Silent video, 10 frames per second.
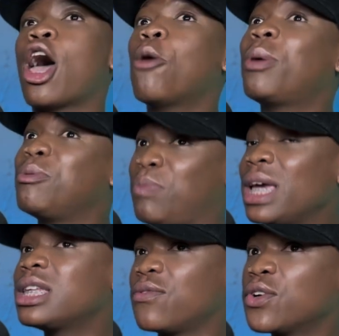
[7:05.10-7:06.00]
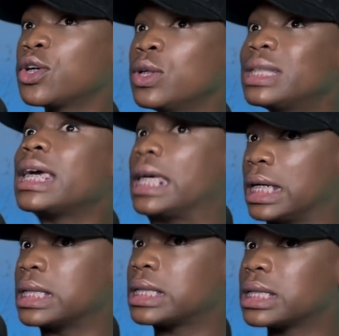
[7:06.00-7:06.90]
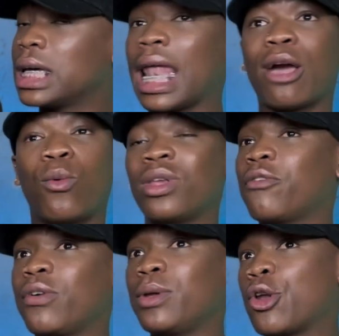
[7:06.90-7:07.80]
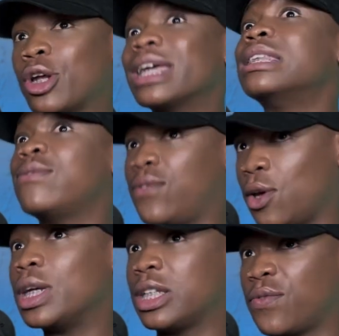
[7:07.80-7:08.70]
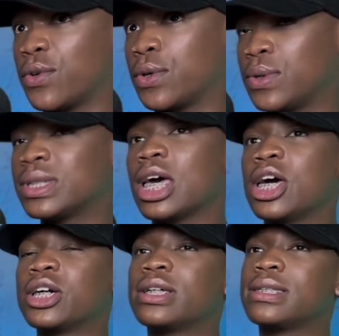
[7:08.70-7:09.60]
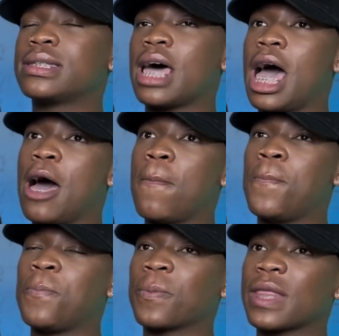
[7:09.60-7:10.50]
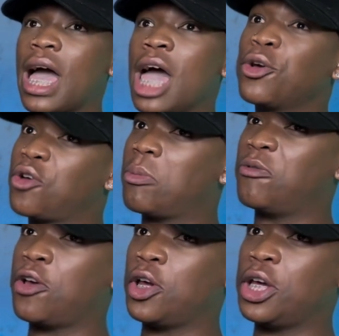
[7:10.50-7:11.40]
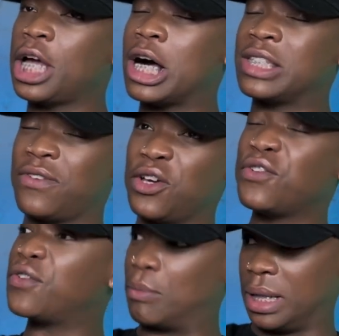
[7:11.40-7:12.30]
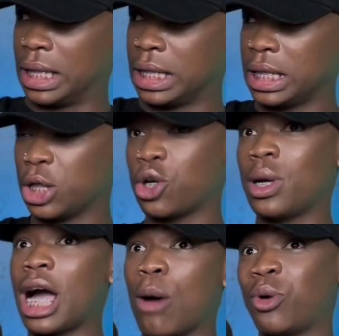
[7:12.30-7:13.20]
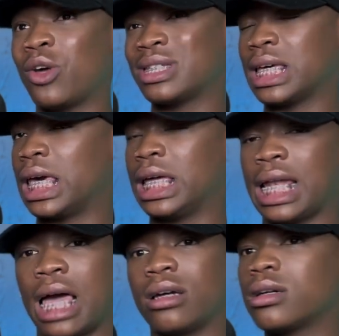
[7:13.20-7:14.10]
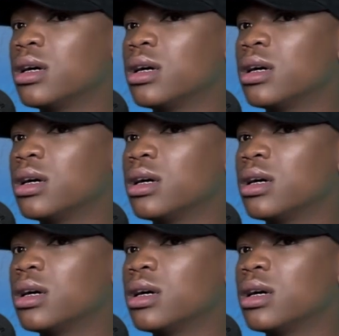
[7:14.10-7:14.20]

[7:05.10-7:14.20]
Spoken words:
But being difficult, it is. Like, whether feminine or not, it's very difficult. Because I was very feminine growing up when I was a kid, like